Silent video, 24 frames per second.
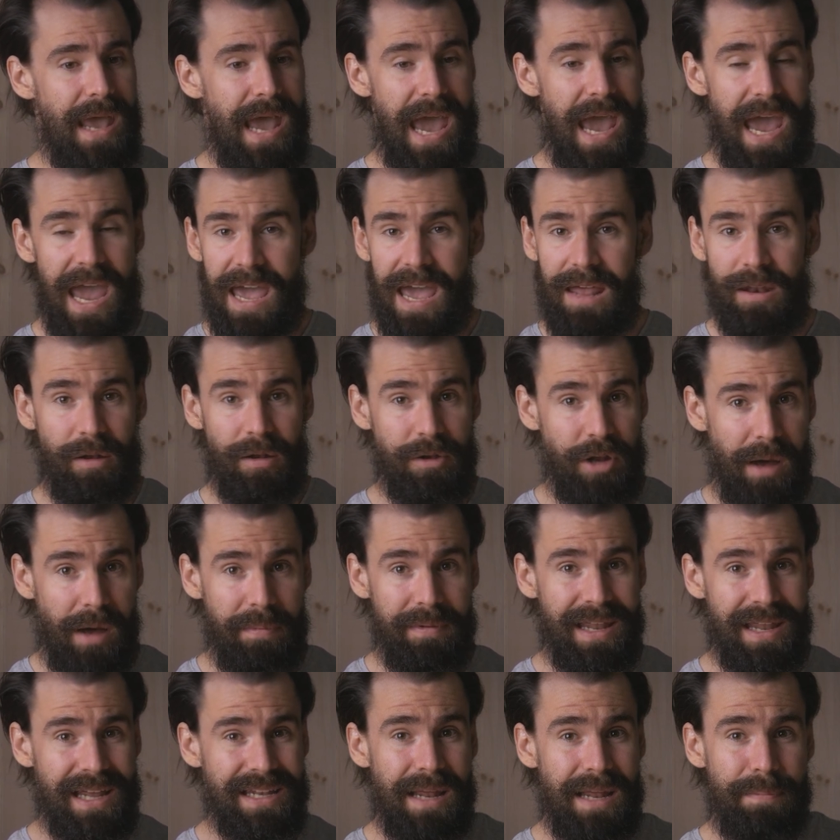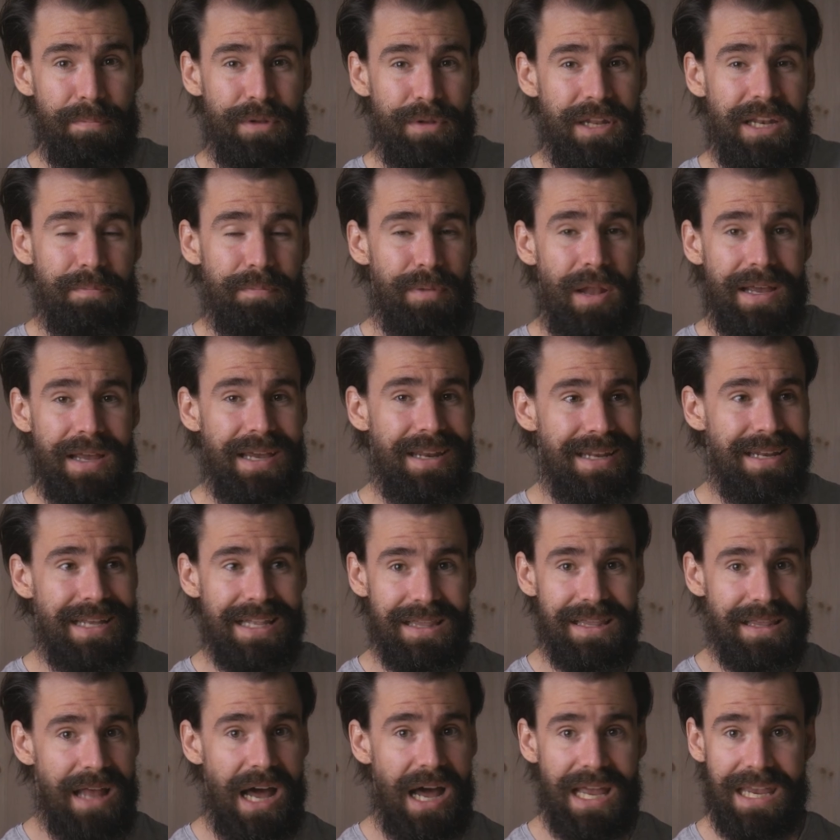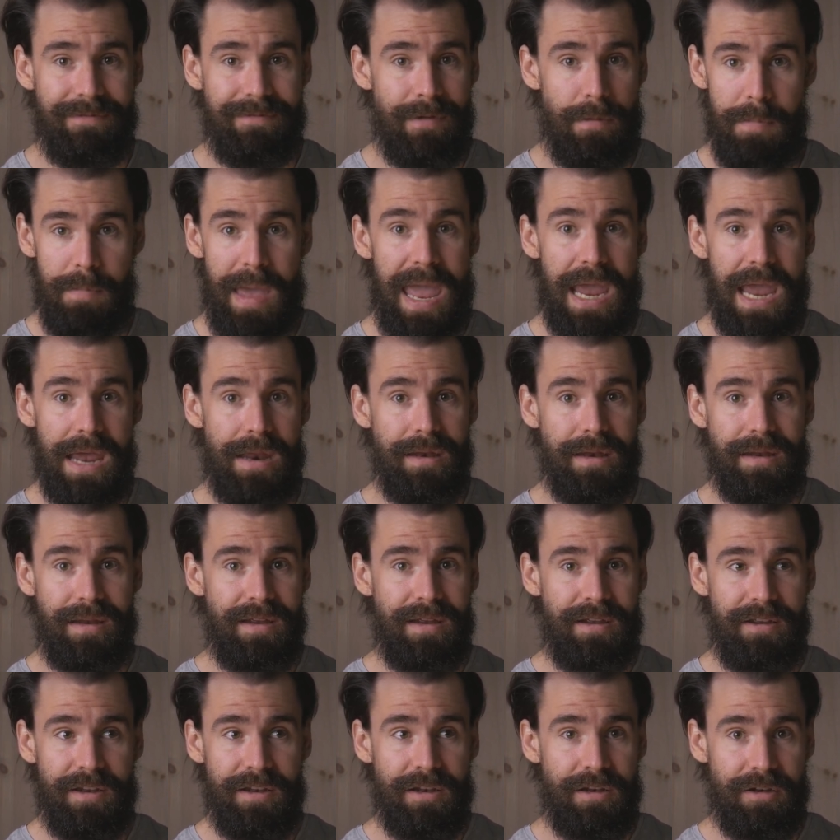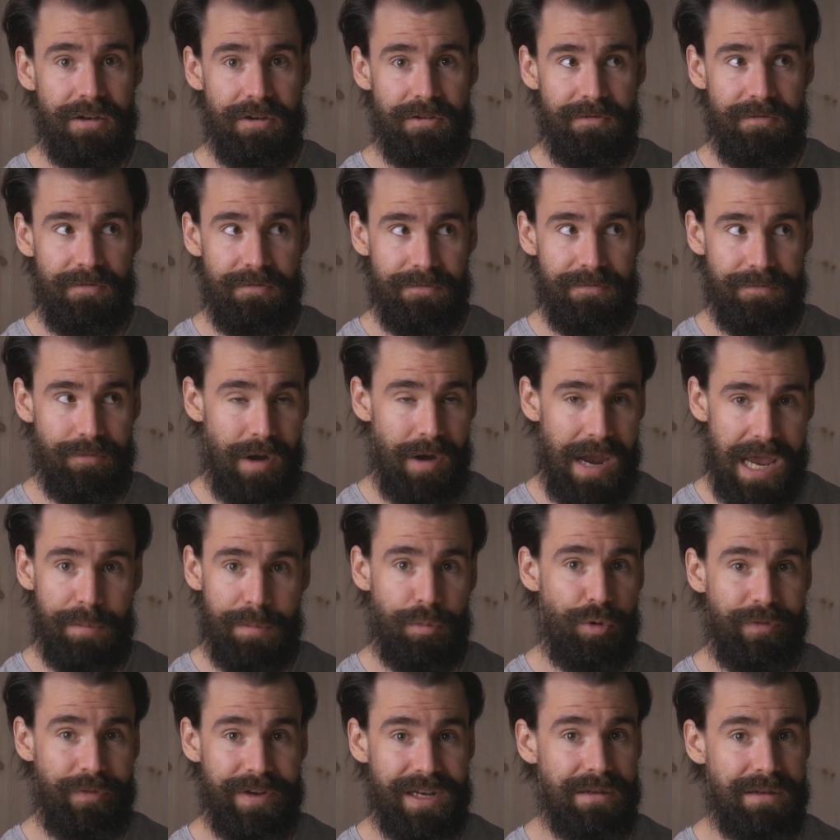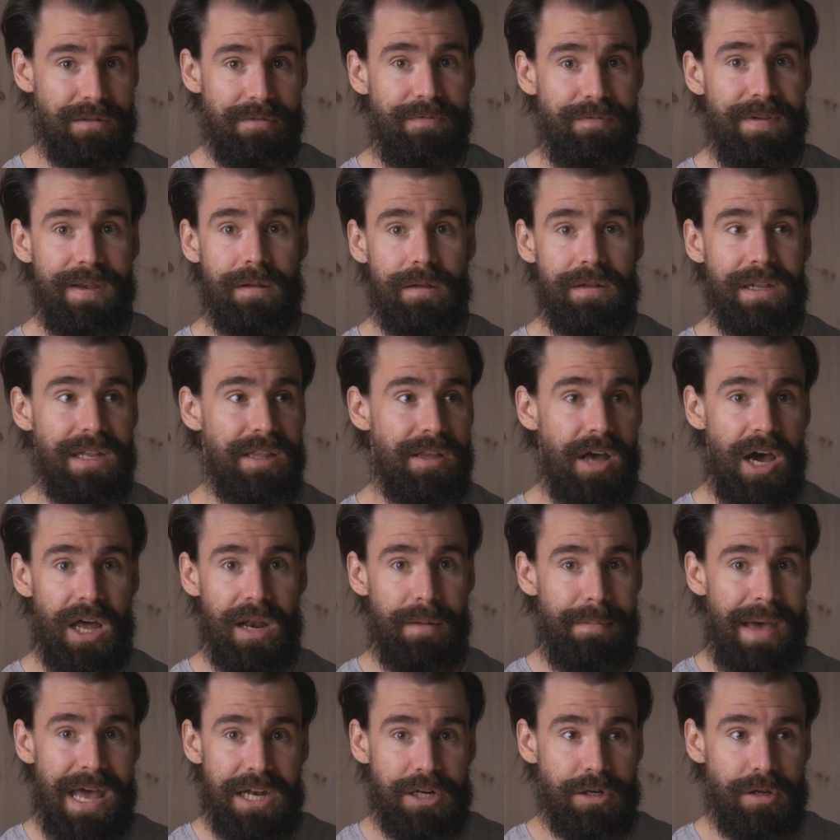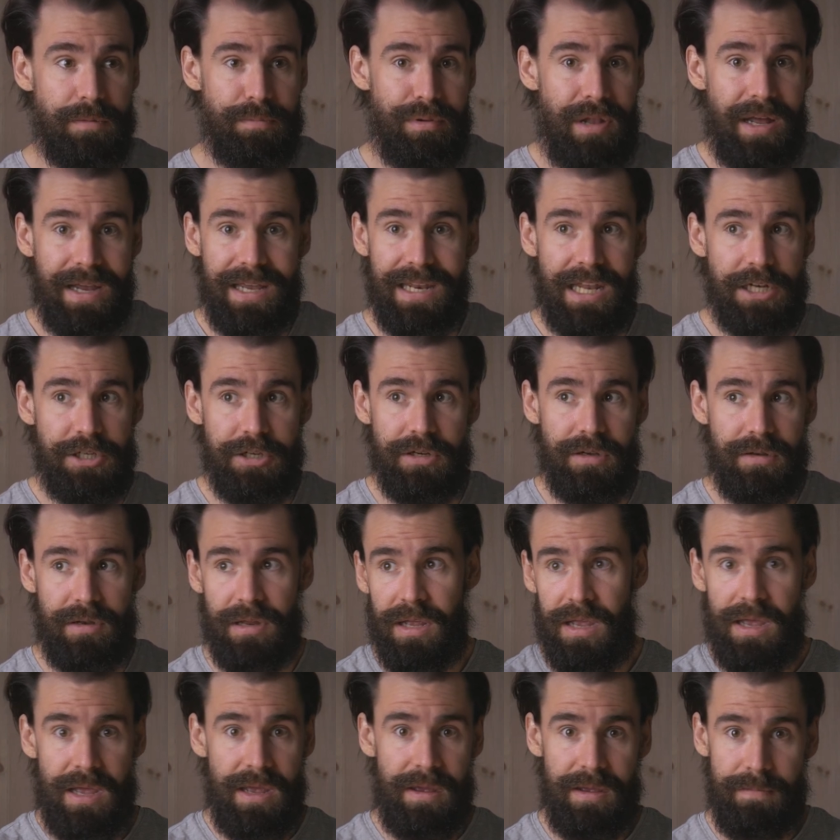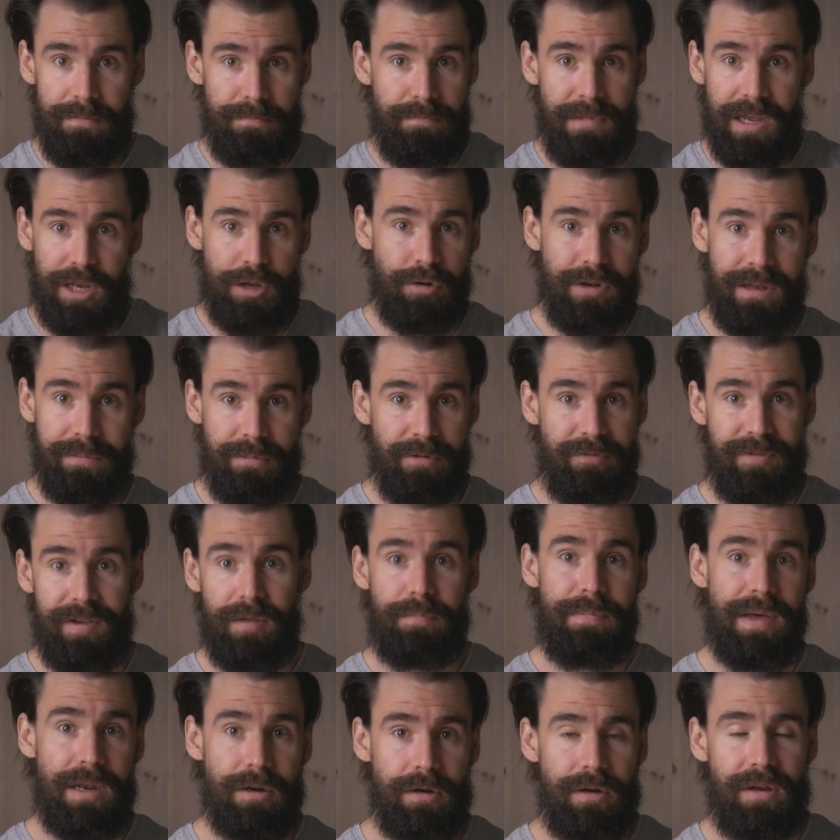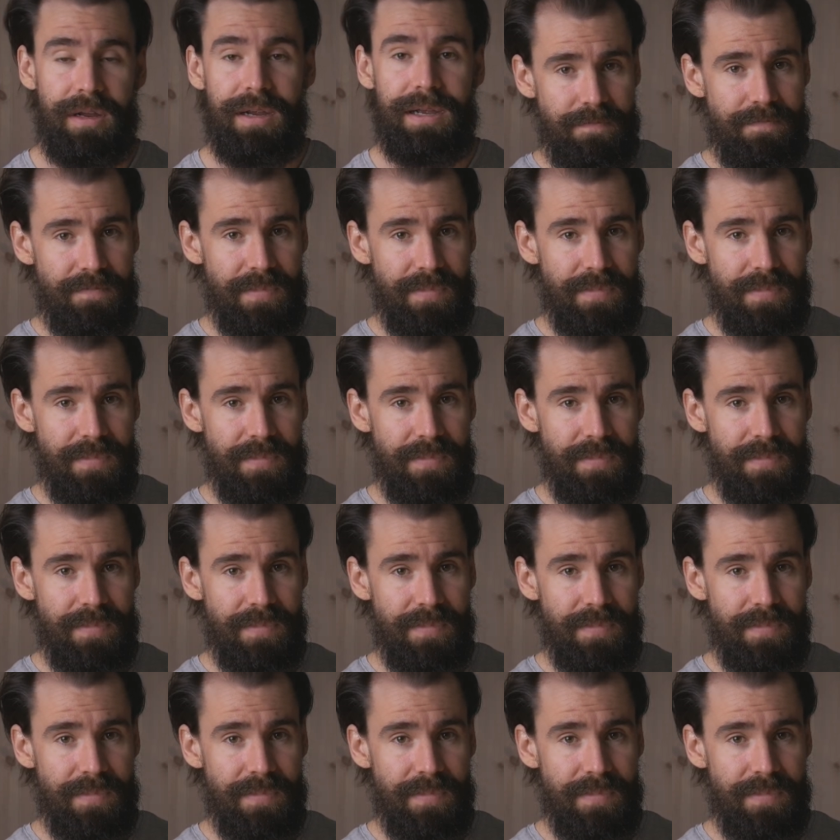And on top of that, this plugin is not even made for Anamorphic Depth of Field. It's not a magical plugin that just makes your depth of field better.